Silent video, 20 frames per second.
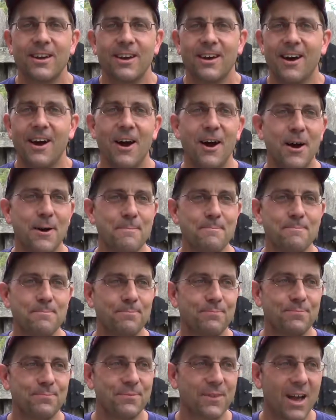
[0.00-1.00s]

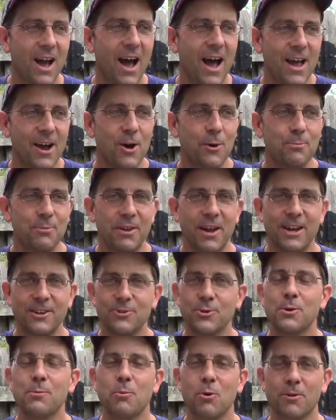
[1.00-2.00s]
I hope that I
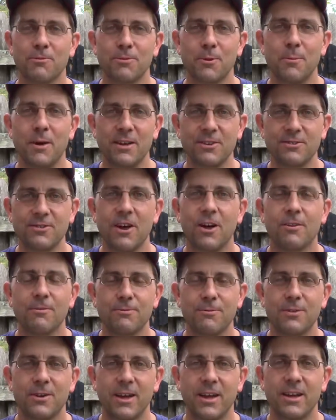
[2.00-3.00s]
do it more for
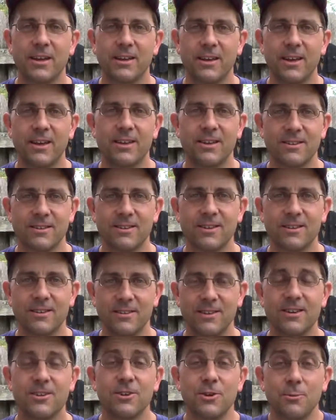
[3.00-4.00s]
myself and
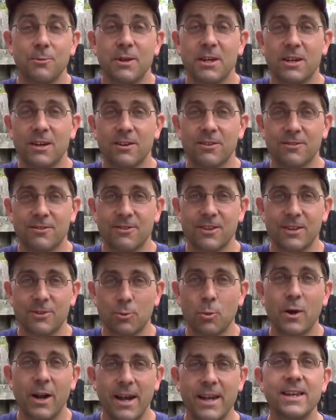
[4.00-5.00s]
continue, because it's
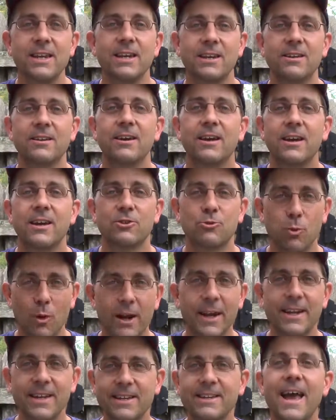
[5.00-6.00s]
what I need. It's
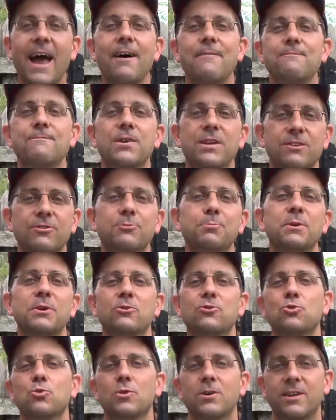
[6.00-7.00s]
what I need to have fit
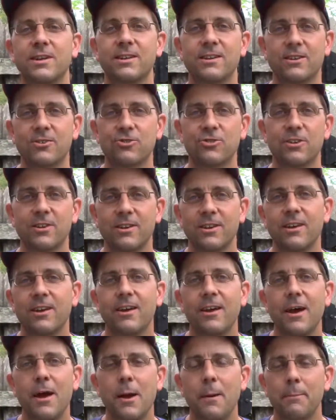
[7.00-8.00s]
spiritual condition.
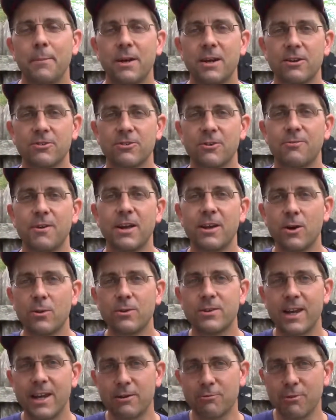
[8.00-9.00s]
Because if I
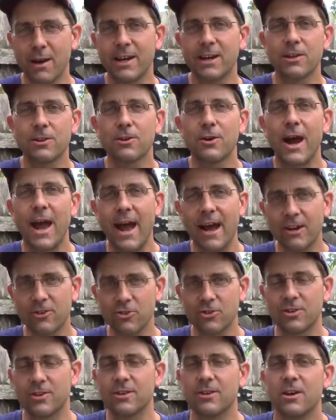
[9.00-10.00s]
don't take regular
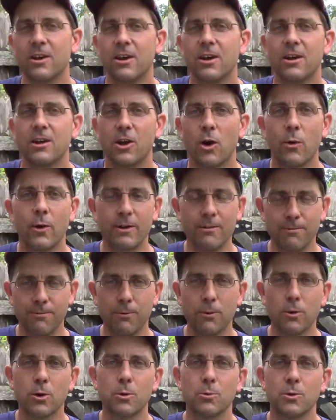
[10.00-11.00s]
action going
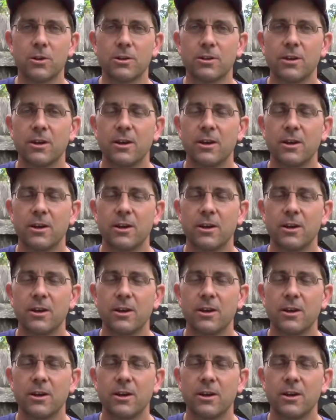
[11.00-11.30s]
forward,